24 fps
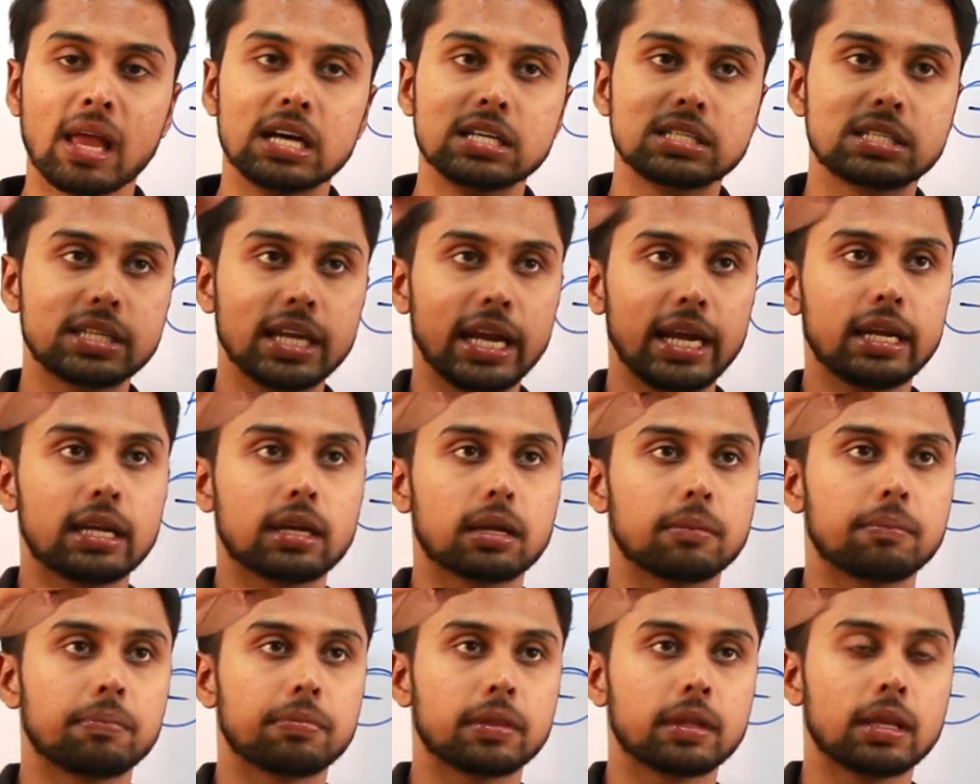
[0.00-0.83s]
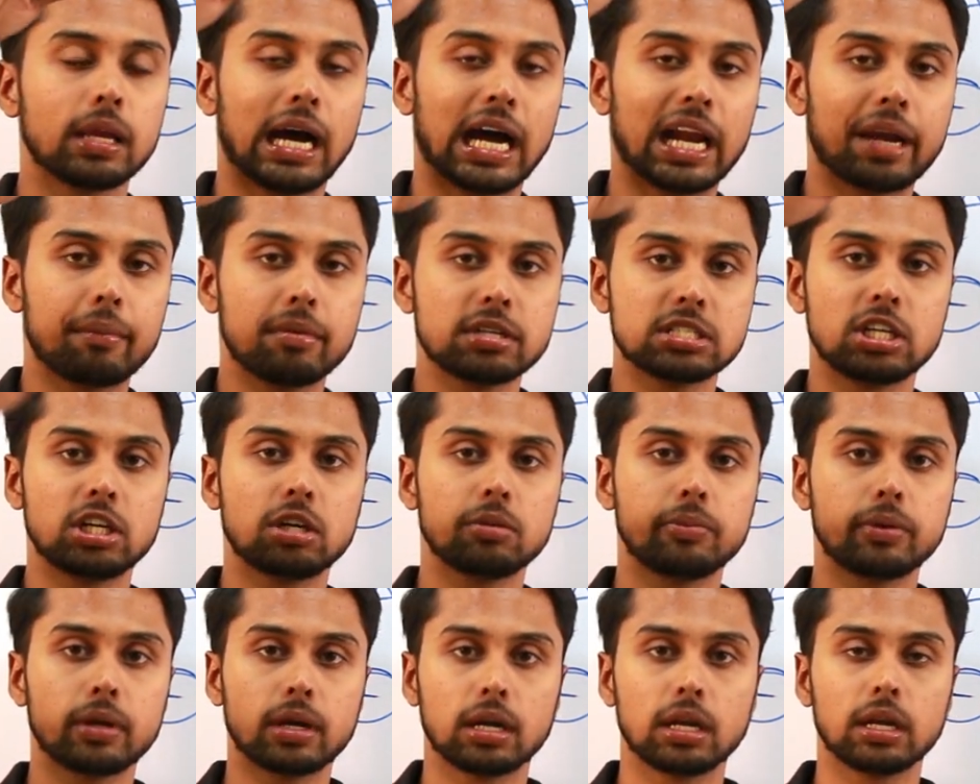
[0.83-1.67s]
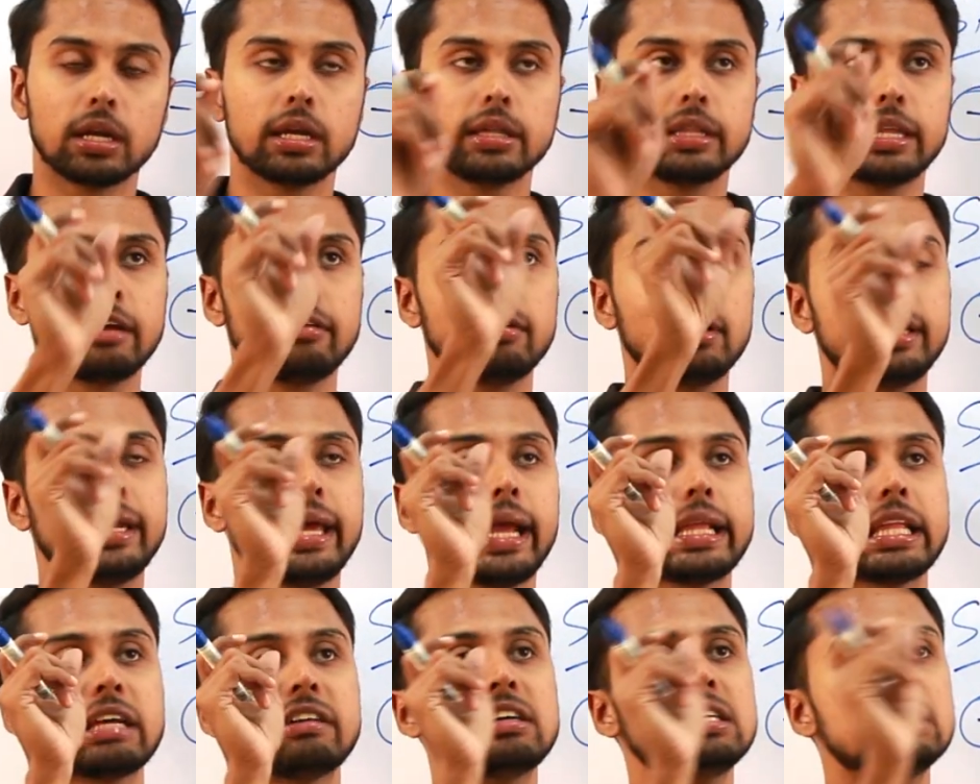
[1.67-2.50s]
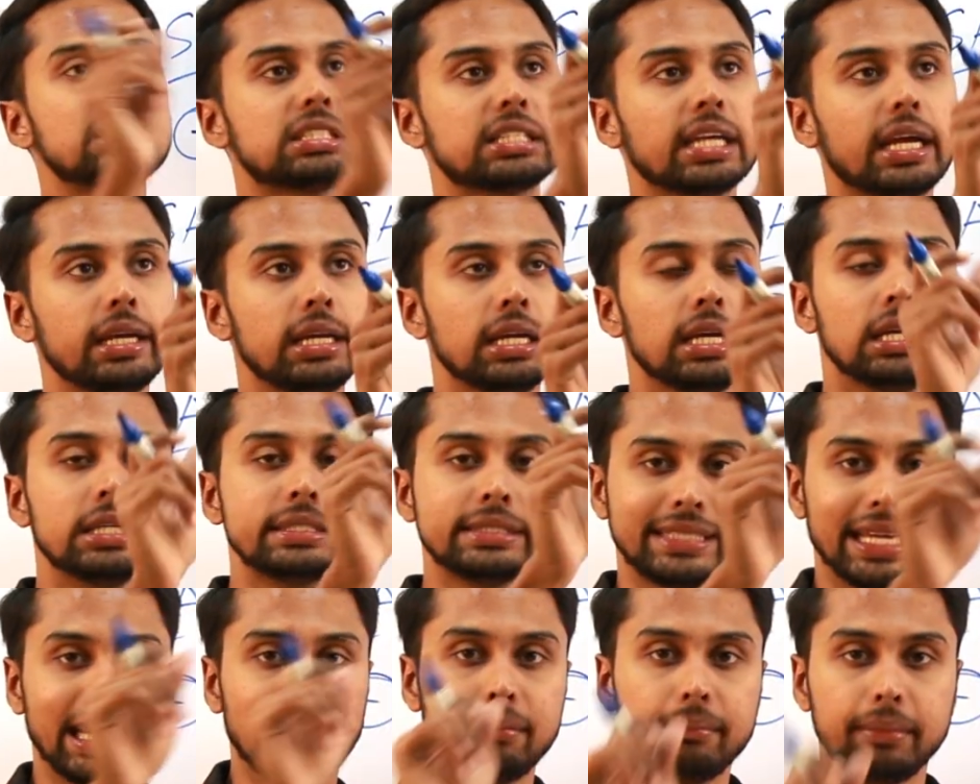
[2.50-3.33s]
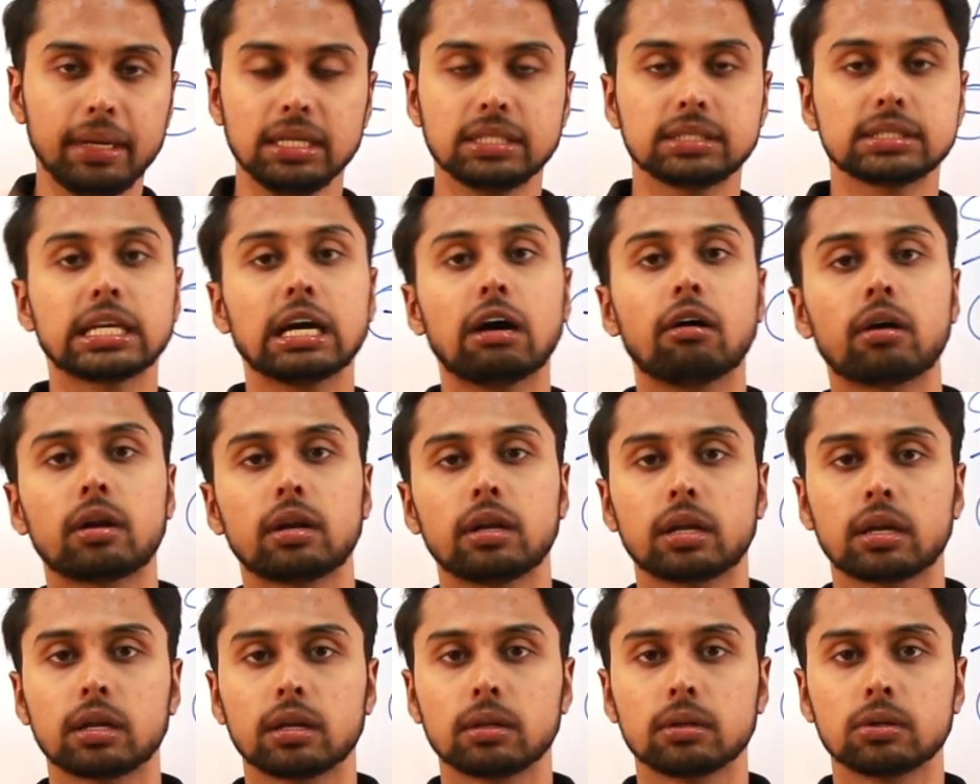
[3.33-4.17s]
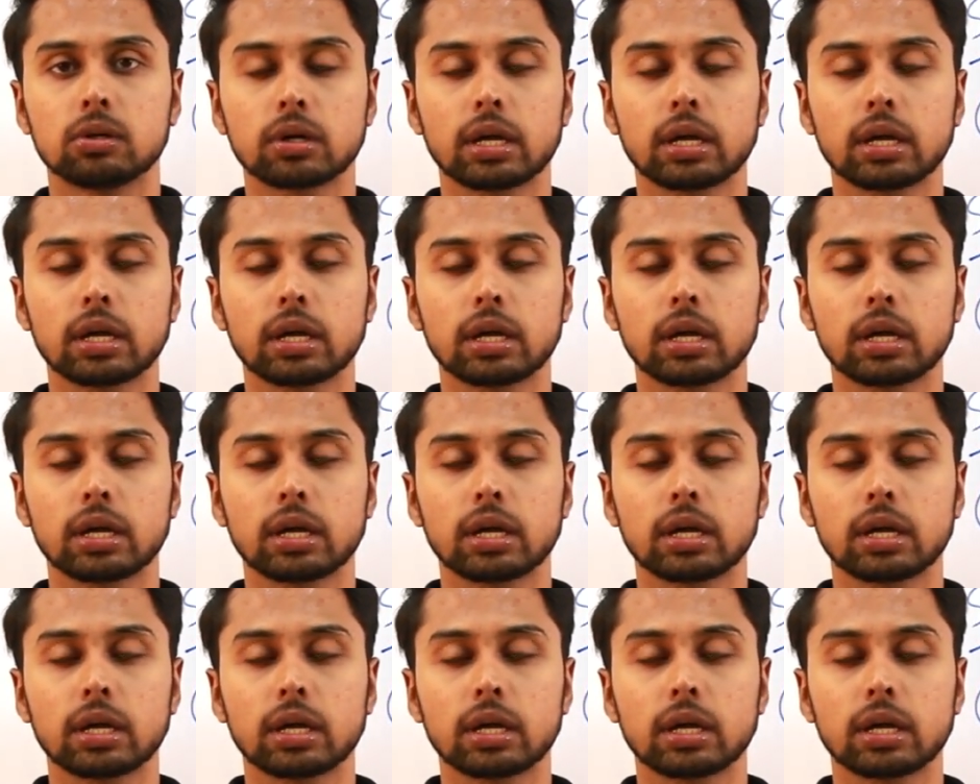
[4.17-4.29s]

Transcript: State Administrative Tribunal, they will take the word state. State means governor.